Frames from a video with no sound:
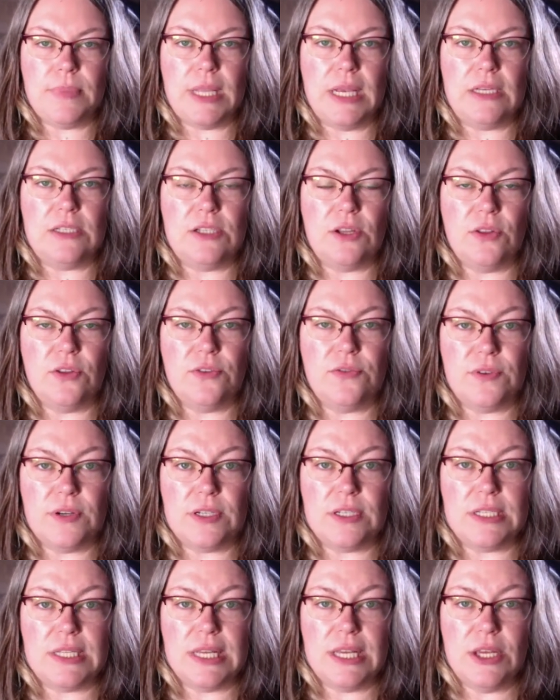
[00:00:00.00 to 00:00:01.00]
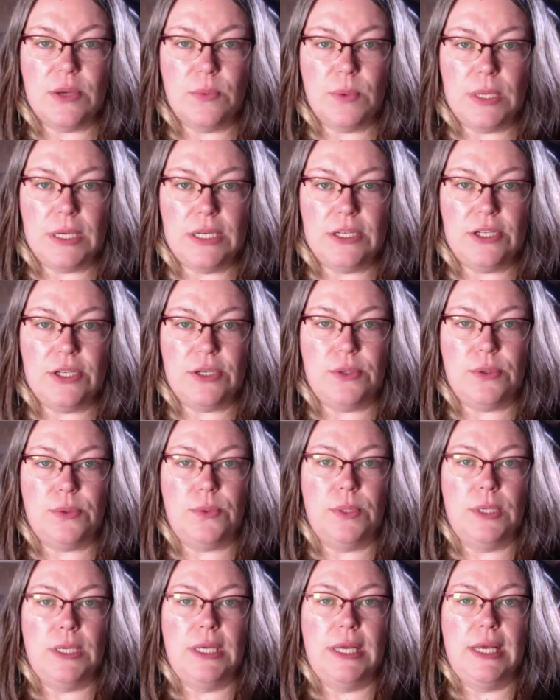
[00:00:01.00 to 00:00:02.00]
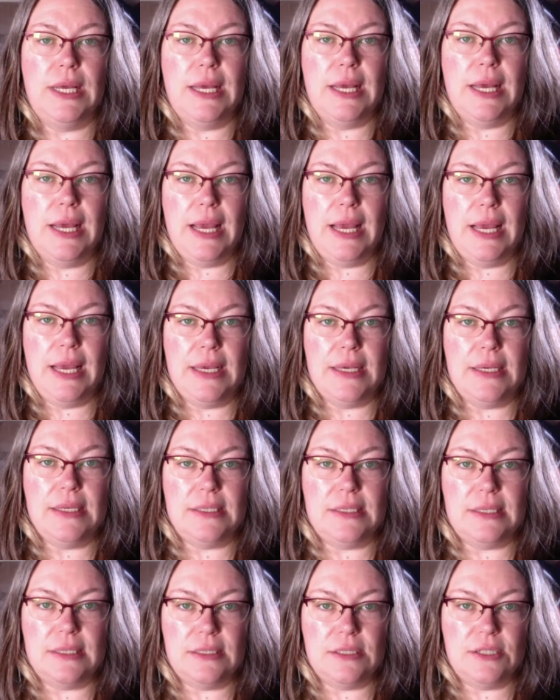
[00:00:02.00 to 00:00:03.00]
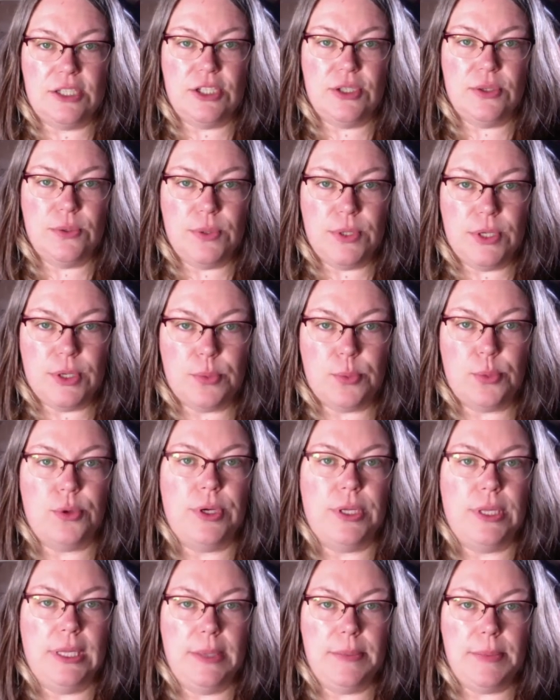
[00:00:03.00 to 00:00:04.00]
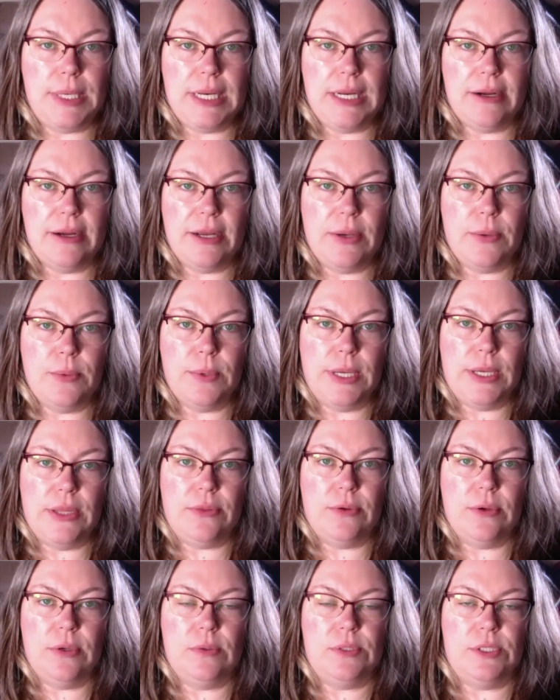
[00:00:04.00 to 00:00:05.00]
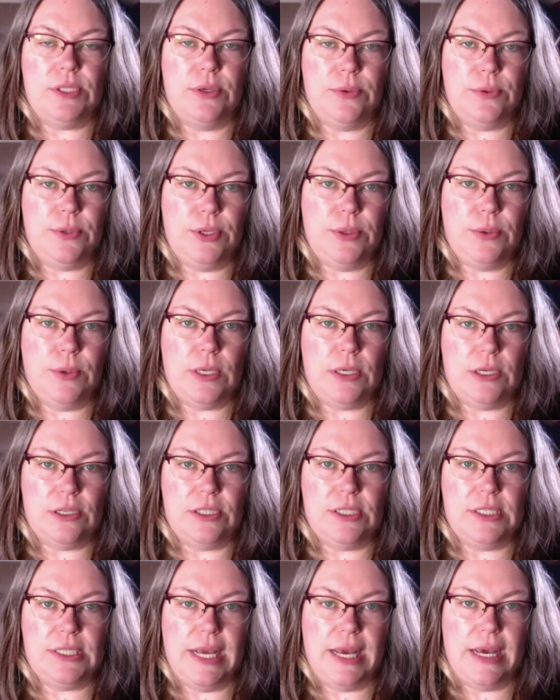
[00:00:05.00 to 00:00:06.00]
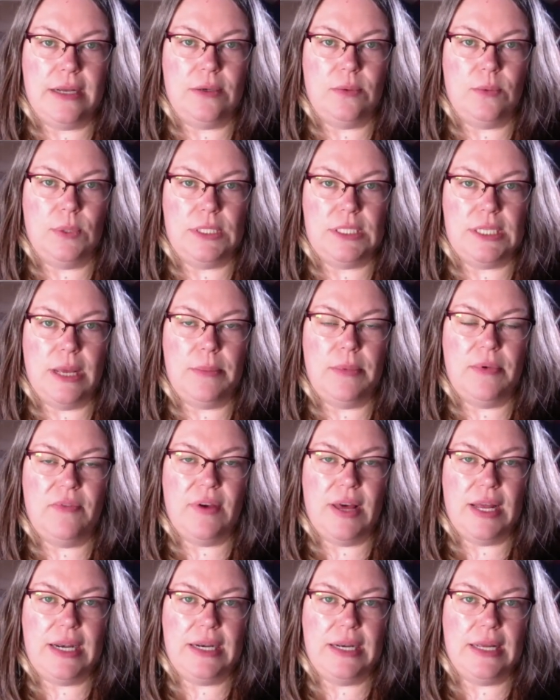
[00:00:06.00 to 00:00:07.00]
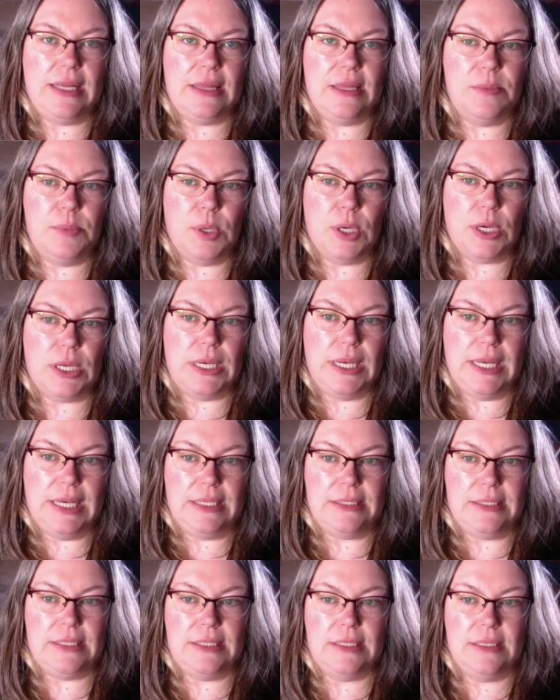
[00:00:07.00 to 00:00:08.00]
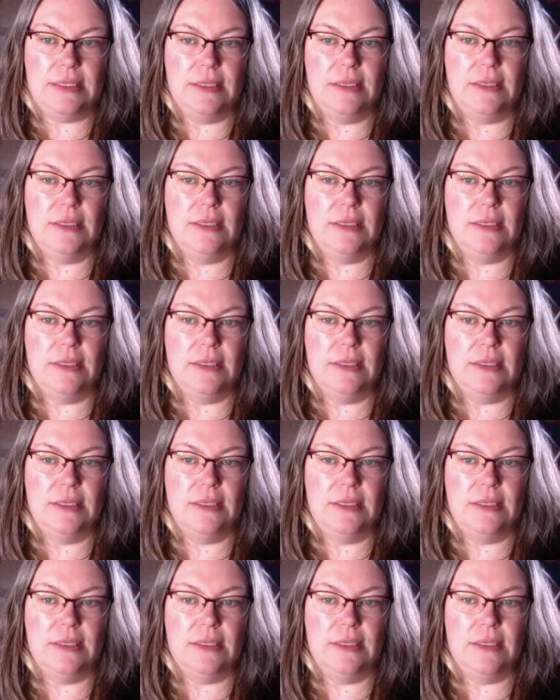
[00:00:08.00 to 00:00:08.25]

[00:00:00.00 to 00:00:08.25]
So the first thing you want to do is do your preliminary read-through so you understand what type of editing the book needs.